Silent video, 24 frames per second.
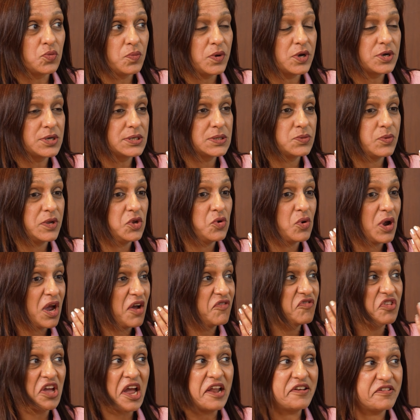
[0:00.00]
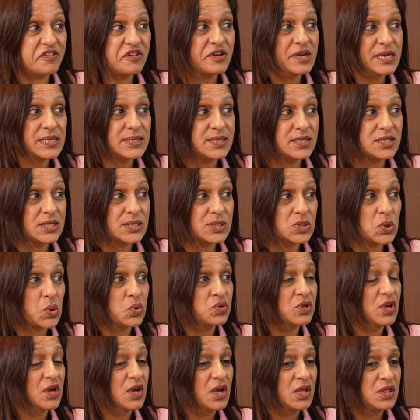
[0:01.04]
Because when you have the anterior aesthetic
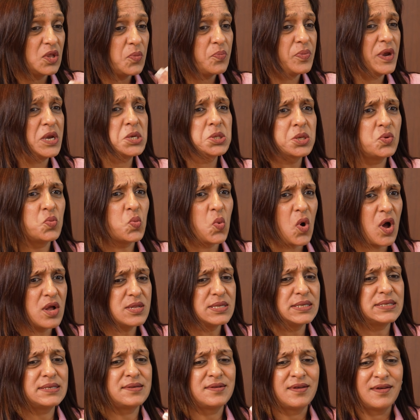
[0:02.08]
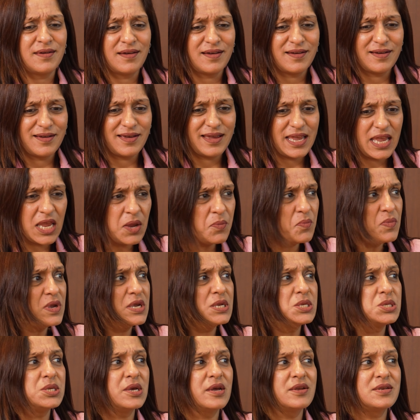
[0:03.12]
zone, the patient wants
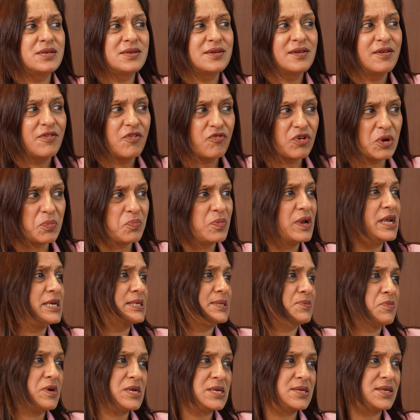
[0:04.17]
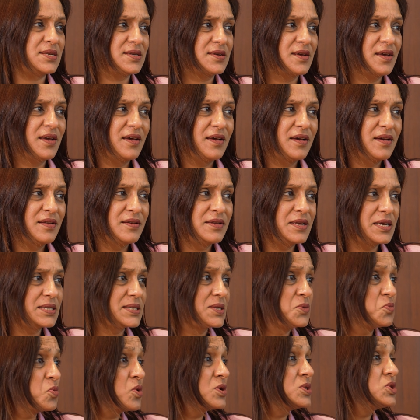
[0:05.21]
immediate replacement.
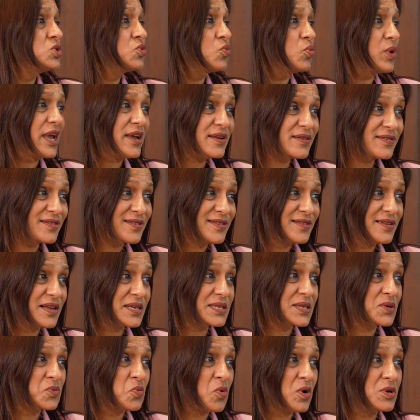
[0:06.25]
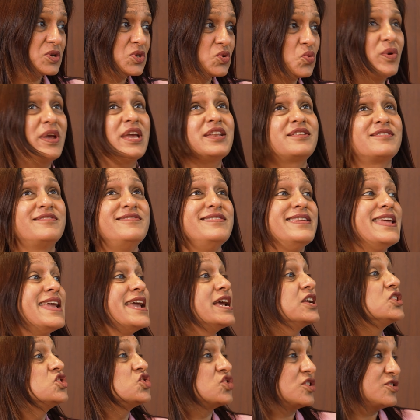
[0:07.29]
Doesn't want to wait,
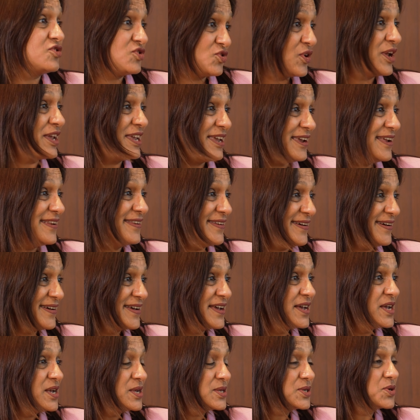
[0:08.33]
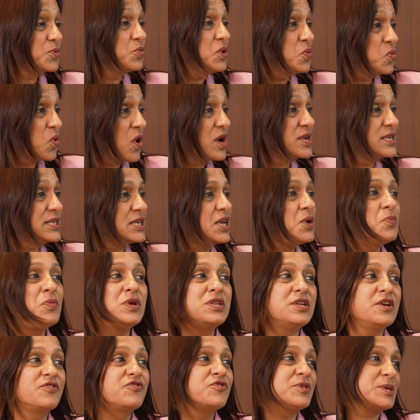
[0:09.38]
nature to heal. So we want
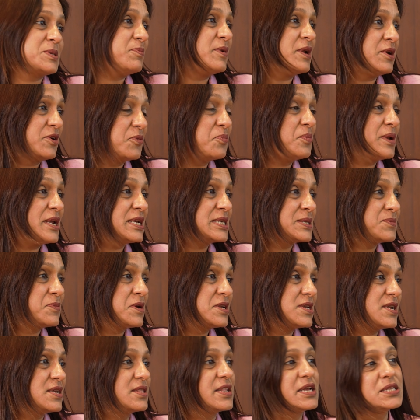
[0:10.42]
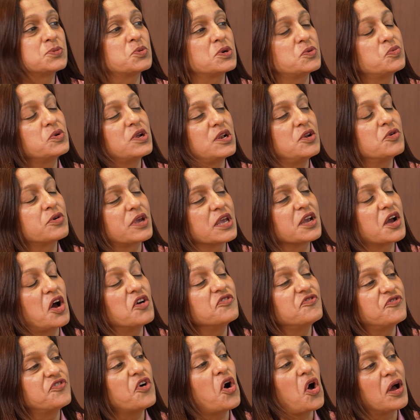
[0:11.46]
immediate replacement, and that's what we're looking
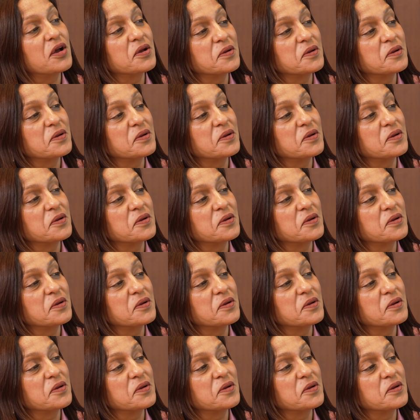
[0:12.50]
out for.